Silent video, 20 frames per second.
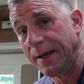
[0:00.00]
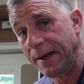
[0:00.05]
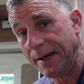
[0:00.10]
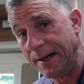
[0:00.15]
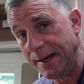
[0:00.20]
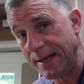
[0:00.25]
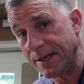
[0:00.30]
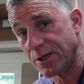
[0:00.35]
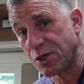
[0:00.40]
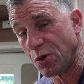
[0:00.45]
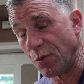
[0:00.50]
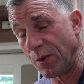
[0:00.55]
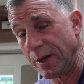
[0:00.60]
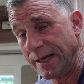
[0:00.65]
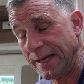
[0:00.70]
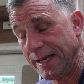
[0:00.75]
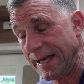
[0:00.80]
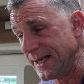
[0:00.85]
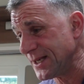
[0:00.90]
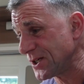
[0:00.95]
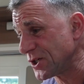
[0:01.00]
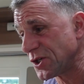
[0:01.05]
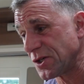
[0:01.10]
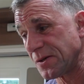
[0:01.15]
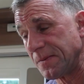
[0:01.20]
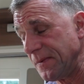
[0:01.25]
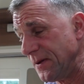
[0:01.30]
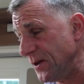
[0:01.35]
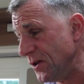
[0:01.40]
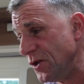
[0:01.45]
Literally,
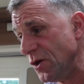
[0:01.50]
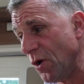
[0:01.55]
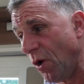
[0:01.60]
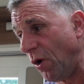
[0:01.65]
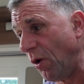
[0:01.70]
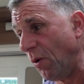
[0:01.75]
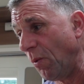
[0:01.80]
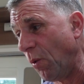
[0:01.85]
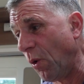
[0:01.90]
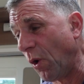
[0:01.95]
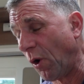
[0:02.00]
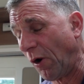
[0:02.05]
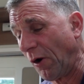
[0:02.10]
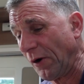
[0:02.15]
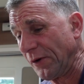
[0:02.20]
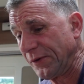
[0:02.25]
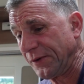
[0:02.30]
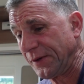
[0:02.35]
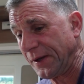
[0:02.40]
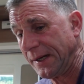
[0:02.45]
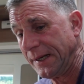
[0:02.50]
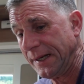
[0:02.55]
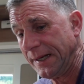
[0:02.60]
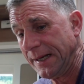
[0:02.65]
it's not worth